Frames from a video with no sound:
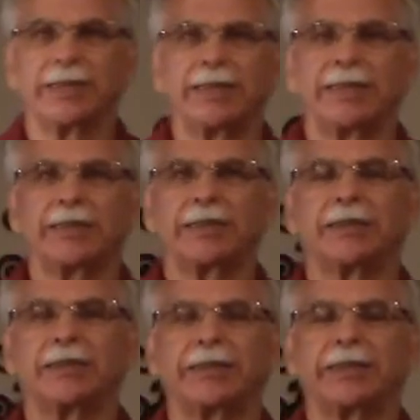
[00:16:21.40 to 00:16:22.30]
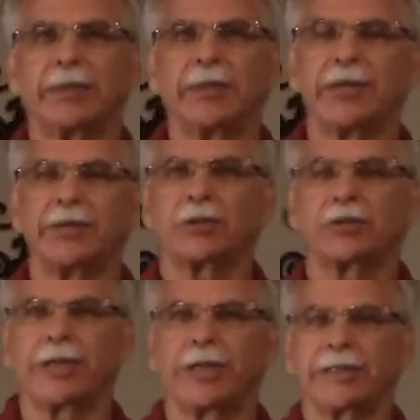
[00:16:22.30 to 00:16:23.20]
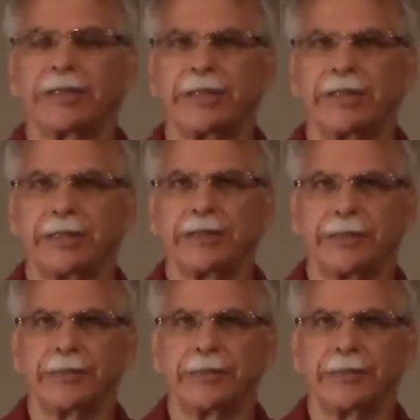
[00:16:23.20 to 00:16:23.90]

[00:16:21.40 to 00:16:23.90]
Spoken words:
I think my mother cried again.